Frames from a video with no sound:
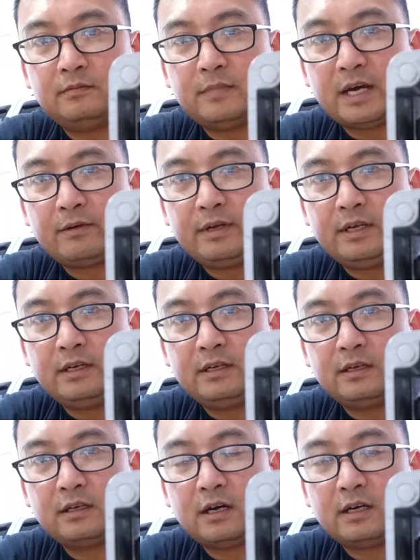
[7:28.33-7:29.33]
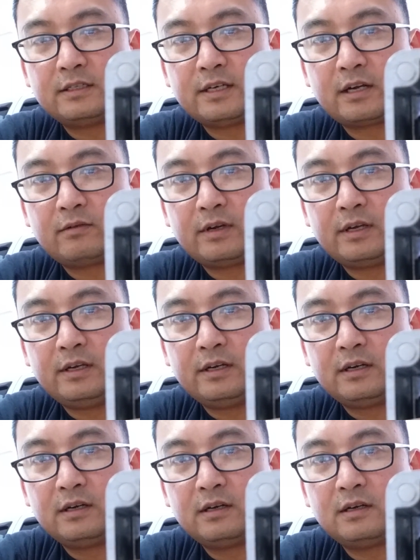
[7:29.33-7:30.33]
battery contact right
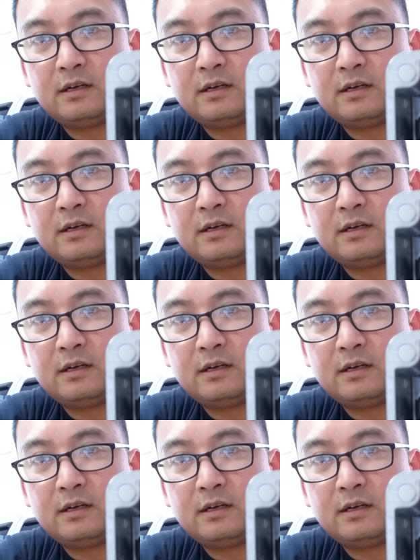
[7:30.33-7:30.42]
here.